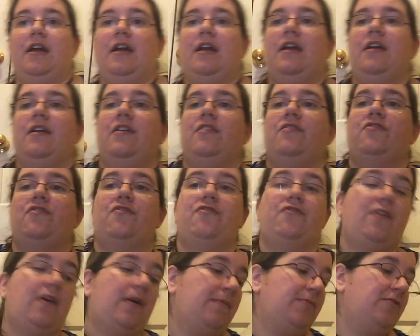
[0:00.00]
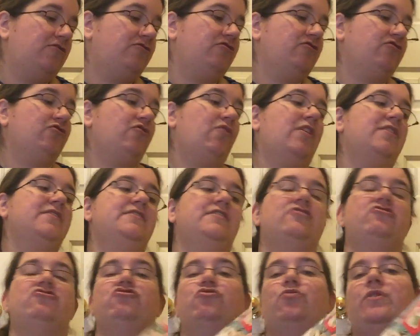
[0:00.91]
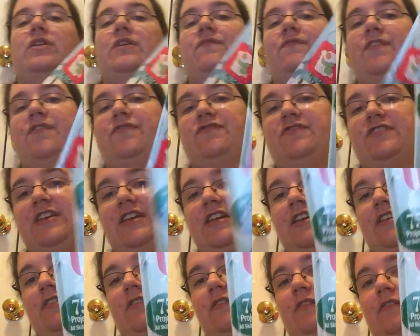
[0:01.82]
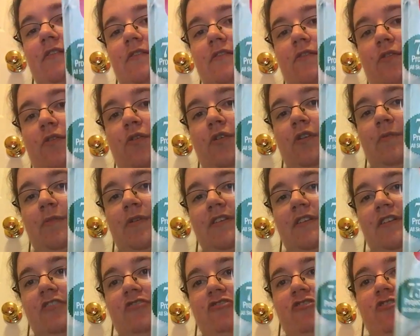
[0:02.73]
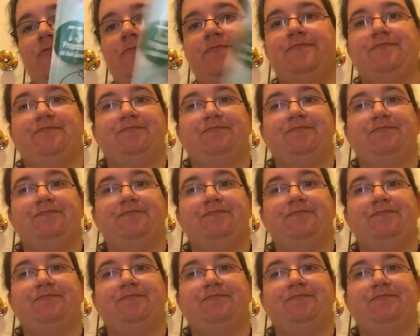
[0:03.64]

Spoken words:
is from the Just Cross Stitch 2015 ornament issue.